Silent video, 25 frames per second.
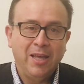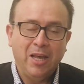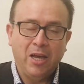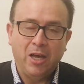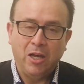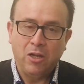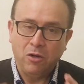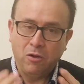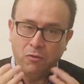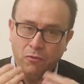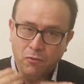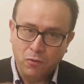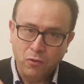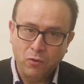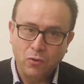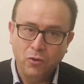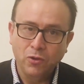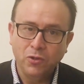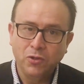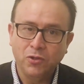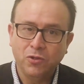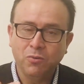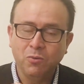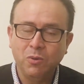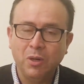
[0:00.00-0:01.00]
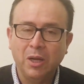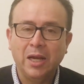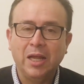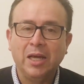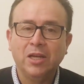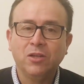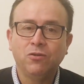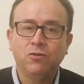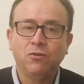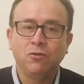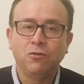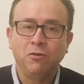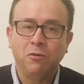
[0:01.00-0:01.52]
And of course, we'd
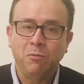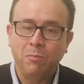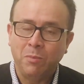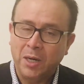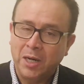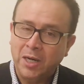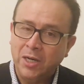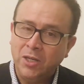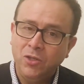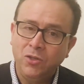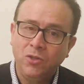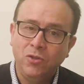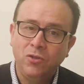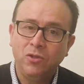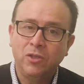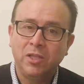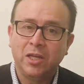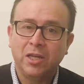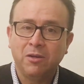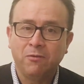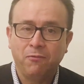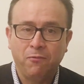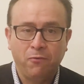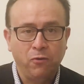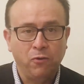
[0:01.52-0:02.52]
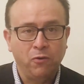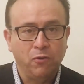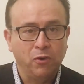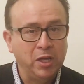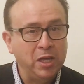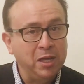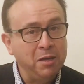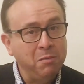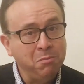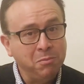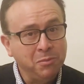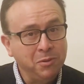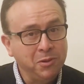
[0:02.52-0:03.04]
like to remind you that for
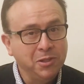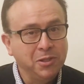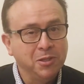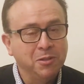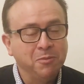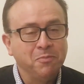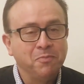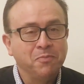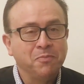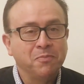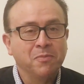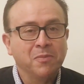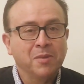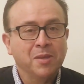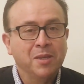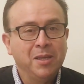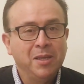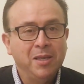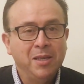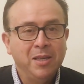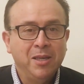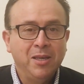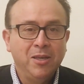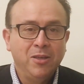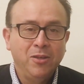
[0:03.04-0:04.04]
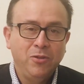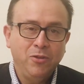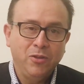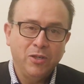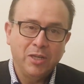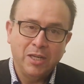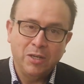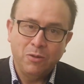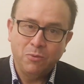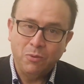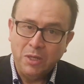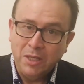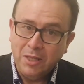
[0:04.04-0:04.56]
hymns, you
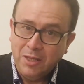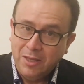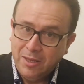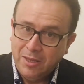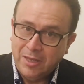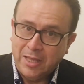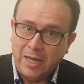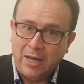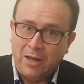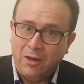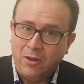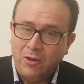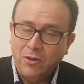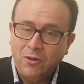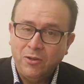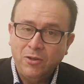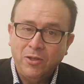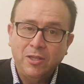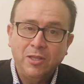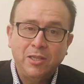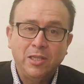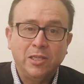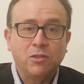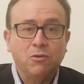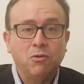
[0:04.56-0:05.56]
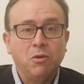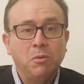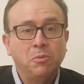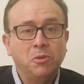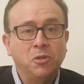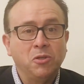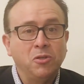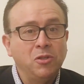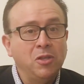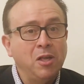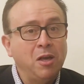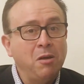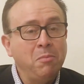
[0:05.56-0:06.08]
can read down on the
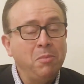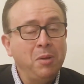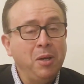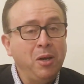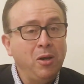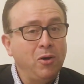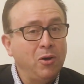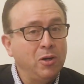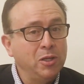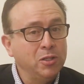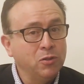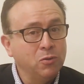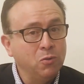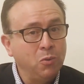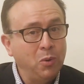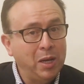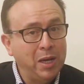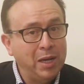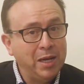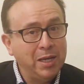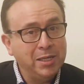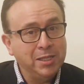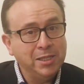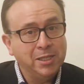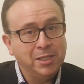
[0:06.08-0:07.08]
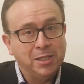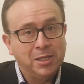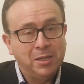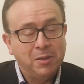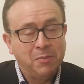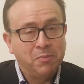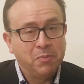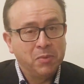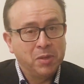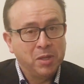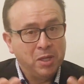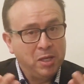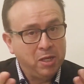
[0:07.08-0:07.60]
description down below as well as
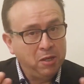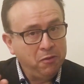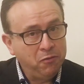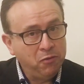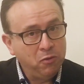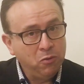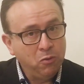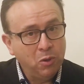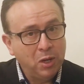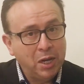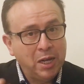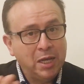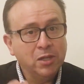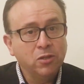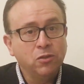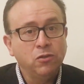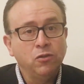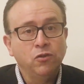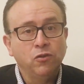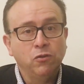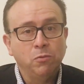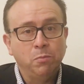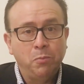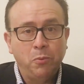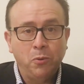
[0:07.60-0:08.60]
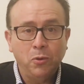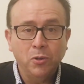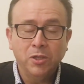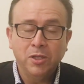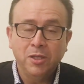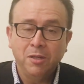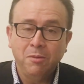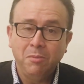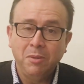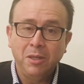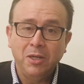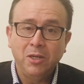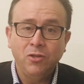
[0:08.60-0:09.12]
if you would like to support
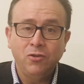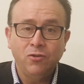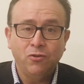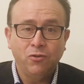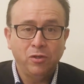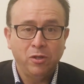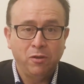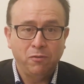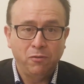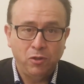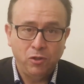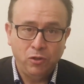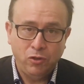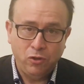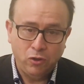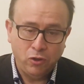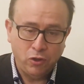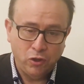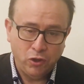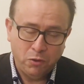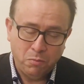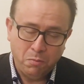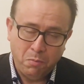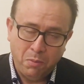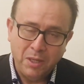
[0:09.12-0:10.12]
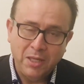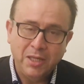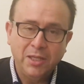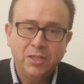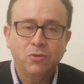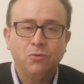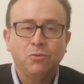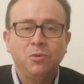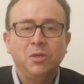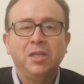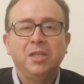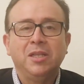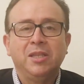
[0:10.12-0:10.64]
the ministry of this church, please
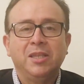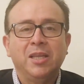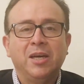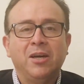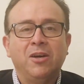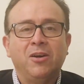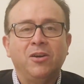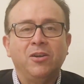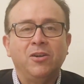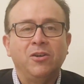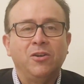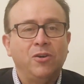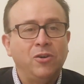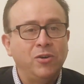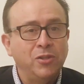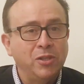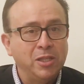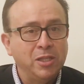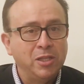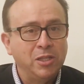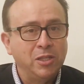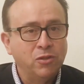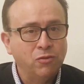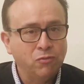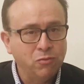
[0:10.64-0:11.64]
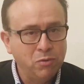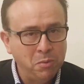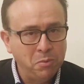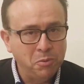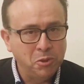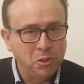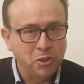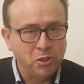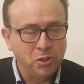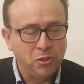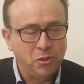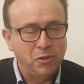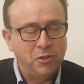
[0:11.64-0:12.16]
read down on the
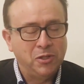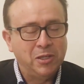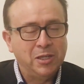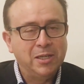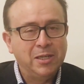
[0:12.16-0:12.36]
description.